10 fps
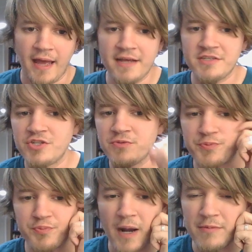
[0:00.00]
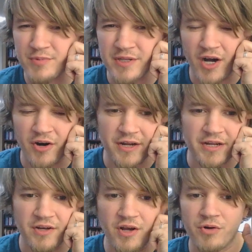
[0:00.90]
As you probably
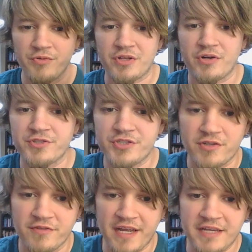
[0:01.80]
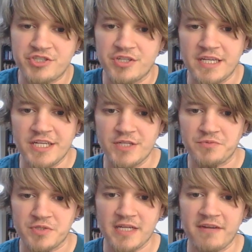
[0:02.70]
already know, the culture of ancient
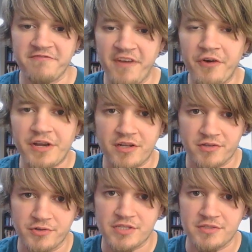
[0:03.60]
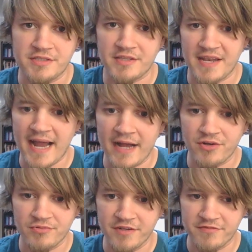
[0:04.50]
Egypt was tied very closely to the
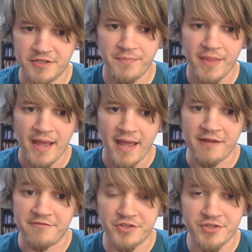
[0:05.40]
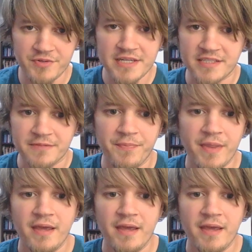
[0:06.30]
Nile River, and for good reason.